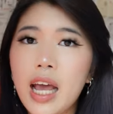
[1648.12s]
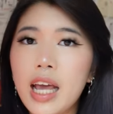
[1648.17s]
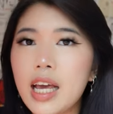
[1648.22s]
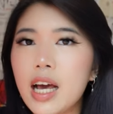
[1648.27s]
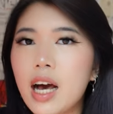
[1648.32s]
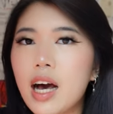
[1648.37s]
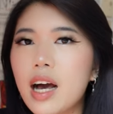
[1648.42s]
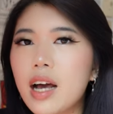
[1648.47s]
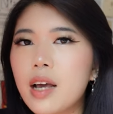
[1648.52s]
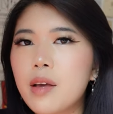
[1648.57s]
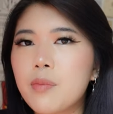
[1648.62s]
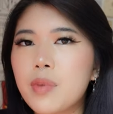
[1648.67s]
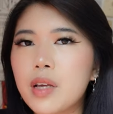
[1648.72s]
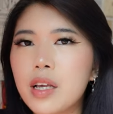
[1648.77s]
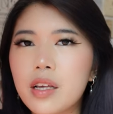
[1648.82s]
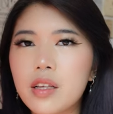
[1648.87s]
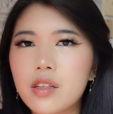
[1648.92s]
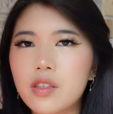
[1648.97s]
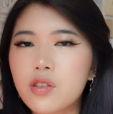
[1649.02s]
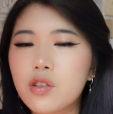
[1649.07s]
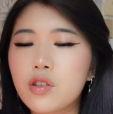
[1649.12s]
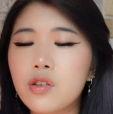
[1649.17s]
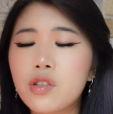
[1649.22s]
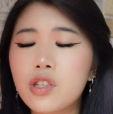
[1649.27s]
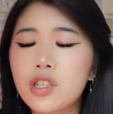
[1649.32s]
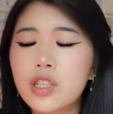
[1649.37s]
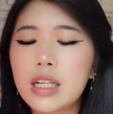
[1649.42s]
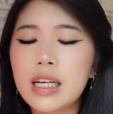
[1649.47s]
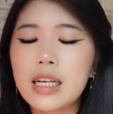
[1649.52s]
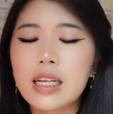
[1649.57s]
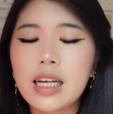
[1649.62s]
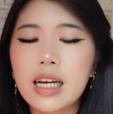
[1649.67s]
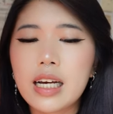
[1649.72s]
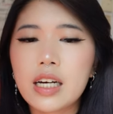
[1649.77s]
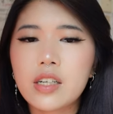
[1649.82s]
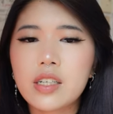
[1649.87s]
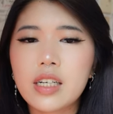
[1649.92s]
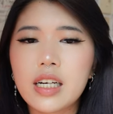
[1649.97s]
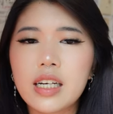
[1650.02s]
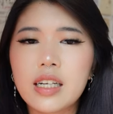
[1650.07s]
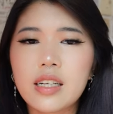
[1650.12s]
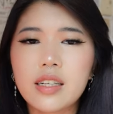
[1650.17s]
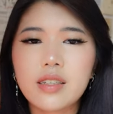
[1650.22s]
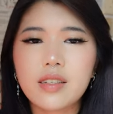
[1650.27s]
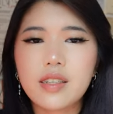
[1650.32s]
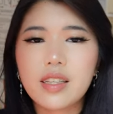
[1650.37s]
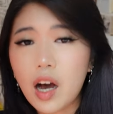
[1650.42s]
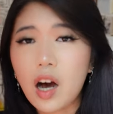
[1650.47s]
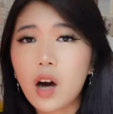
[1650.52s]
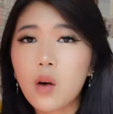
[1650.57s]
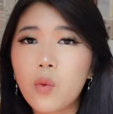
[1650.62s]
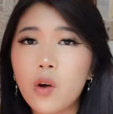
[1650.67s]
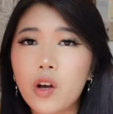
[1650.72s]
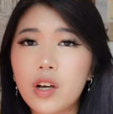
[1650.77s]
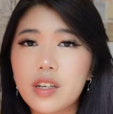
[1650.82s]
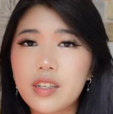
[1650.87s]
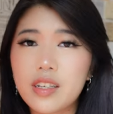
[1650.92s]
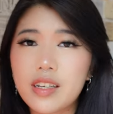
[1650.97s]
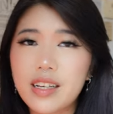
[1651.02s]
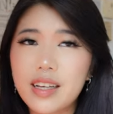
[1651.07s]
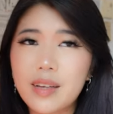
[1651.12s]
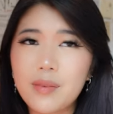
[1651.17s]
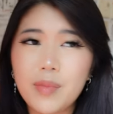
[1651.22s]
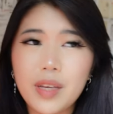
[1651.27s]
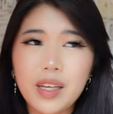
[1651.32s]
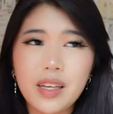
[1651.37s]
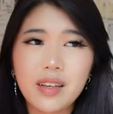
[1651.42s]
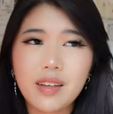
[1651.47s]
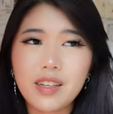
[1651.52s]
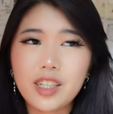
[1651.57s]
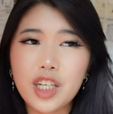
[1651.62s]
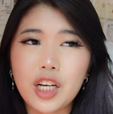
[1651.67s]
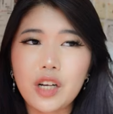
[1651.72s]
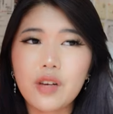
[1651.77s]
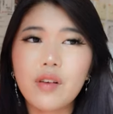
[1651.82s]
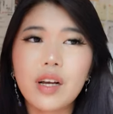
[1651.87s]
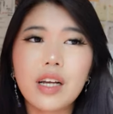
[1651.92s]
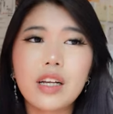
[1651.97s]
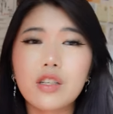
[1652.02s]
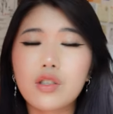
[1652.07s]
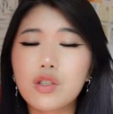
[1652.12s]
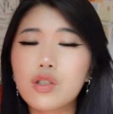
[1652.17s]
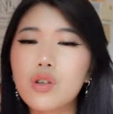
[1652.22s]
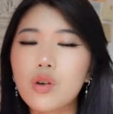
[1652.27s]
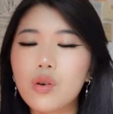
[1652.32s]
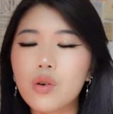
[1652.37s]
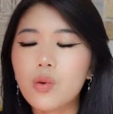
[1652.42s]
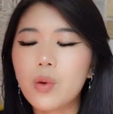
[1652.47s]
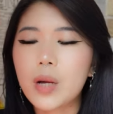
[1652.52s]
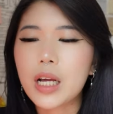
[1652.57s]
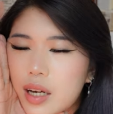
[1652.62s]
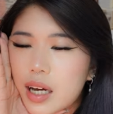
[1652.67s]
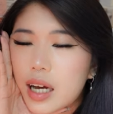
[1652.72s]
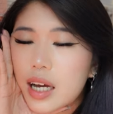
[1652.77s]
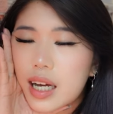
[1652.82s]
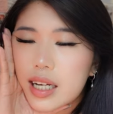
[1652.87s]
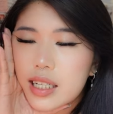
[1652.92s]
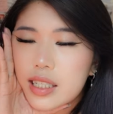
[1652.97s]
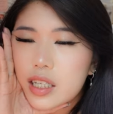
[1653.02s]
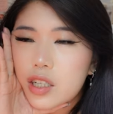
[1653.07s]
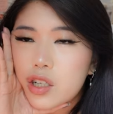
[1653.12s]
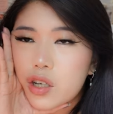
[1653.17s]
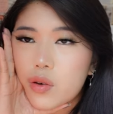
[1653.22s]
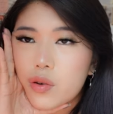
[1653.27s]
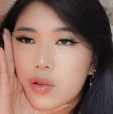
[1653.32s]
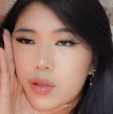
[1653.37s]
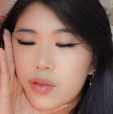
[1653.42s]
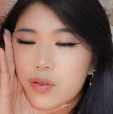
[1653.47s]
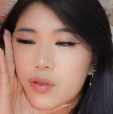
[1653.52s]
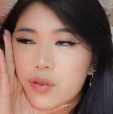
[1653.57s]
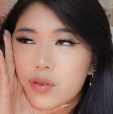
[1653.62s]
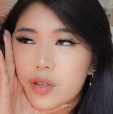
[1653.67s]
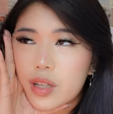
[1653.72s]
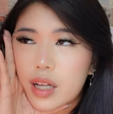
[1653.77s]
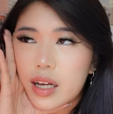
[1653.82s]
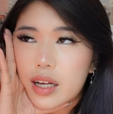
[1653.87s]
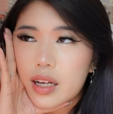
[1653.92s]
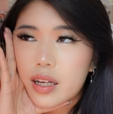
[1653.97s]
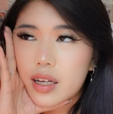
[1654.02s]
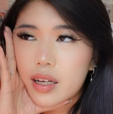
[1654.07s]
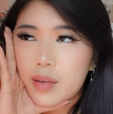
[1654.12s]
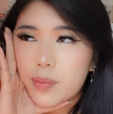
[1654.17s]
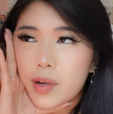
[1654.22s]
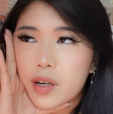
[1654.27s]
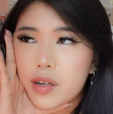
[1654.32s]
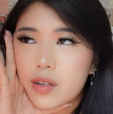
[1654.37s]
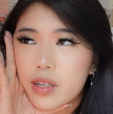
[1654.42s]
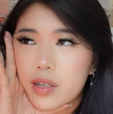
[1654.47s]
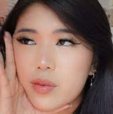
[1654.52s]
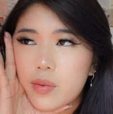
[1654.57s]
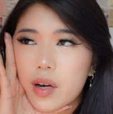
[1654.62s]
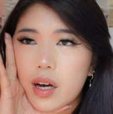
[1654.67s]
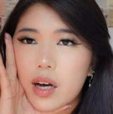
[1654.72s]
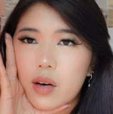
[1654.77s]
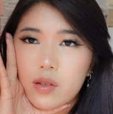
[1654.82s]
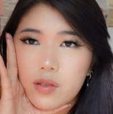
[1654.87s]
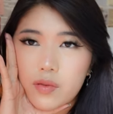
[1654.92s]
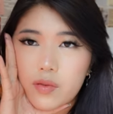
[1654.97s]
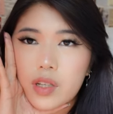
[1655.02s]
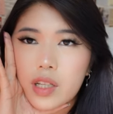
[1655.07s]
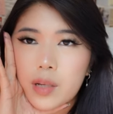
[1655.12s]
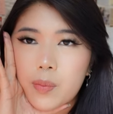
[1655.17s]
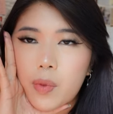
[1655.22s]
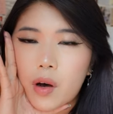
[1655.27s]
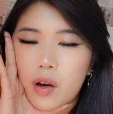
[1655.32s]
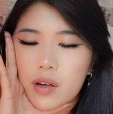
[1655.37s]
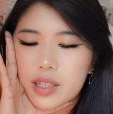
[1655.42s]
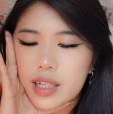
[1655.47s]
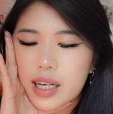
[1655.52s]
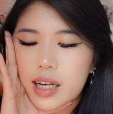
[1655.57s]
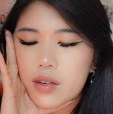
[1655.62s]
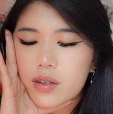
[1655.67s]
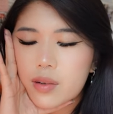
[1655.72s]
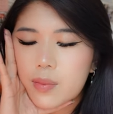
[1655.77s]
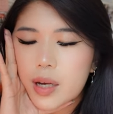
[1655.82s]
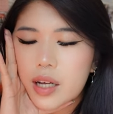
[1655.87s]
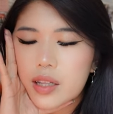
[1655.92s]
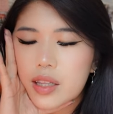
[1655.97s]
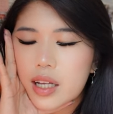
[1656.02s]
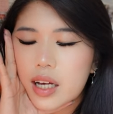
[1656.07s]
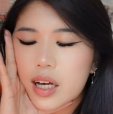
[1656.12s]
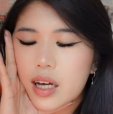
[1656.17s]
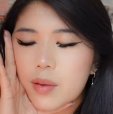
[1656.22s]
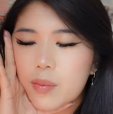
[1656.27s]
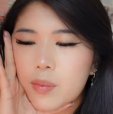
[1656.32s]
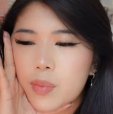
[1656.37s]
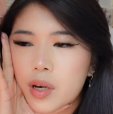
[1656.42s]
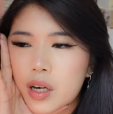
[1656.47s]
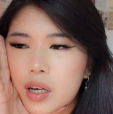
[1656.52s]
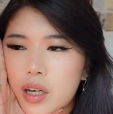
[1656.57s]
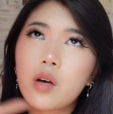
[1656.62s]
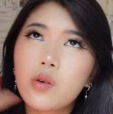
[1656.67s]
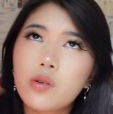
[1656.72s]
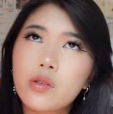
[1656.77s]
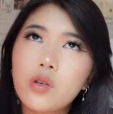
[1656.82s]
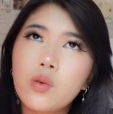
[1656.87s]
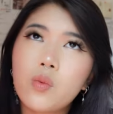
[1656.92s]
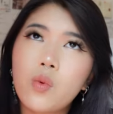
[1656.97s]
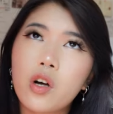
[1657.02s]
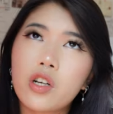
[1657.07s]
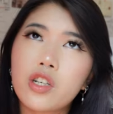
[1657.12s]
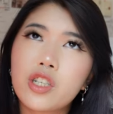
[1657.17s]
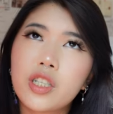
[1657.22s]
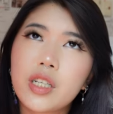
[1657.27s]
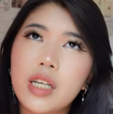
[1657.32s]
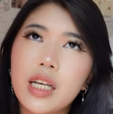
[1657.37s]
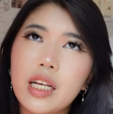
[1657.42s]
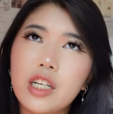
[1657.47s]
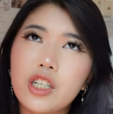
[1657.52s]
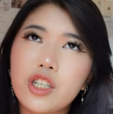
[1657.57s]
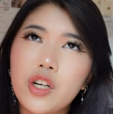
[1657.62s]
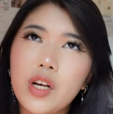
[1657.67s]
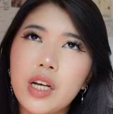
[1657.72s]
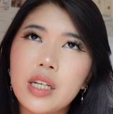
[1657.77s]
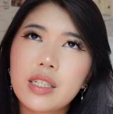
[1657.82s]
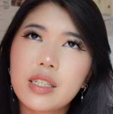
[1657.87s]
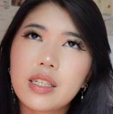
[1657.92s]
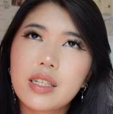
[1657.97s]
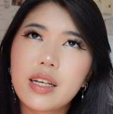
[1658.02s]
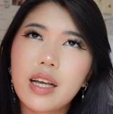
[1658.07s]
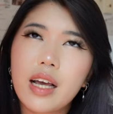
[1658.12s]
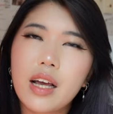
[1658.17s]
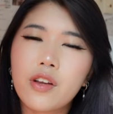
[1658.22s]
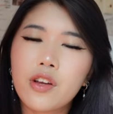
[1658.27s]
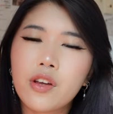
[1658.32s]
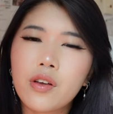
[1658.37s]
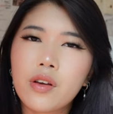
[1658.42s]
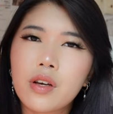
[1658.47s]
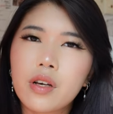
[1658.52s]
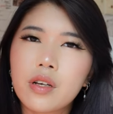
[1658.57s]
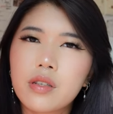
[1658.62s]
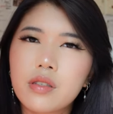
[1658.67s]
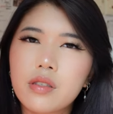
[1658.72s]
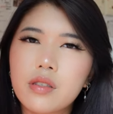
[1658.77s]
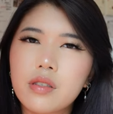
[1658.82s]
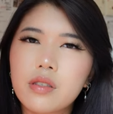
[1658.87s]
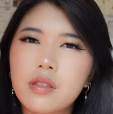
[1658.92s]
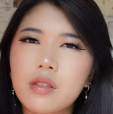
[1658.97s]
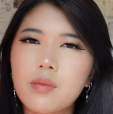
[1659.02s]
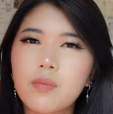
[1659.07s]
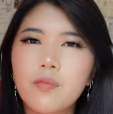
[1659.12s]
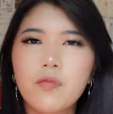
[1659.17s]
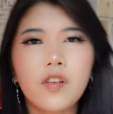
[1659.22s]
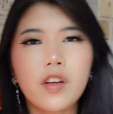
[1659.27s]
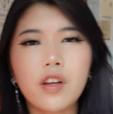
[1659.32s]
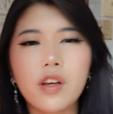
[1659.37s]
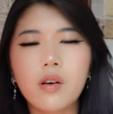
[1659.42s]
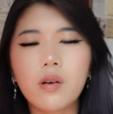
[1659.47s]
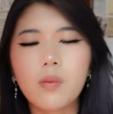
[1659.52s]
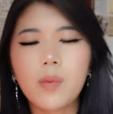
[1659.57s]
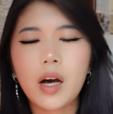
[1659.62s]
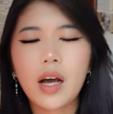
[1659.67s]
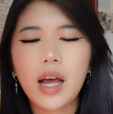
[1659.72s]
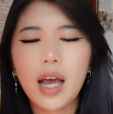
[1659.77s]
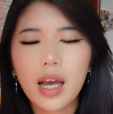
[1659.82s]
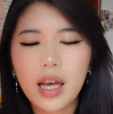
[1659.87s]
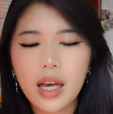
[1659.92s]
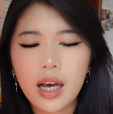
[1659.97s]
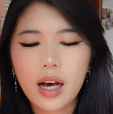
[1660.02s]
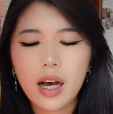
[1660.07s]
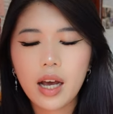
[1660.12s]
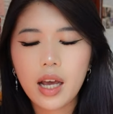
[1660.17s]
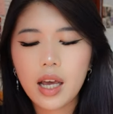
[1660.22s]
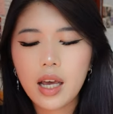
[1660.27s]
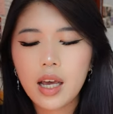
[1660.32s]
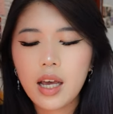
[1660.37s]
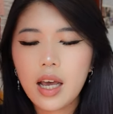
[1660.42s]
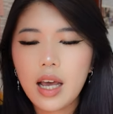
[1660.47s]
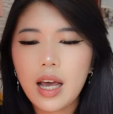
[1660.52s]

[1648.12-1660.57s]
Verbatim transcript: A I being this huge thing now, and artwork can be generated so quick. I, I did go through like a period where I was really bogged down about that, but I also watched Trent Canyuga's video about A I,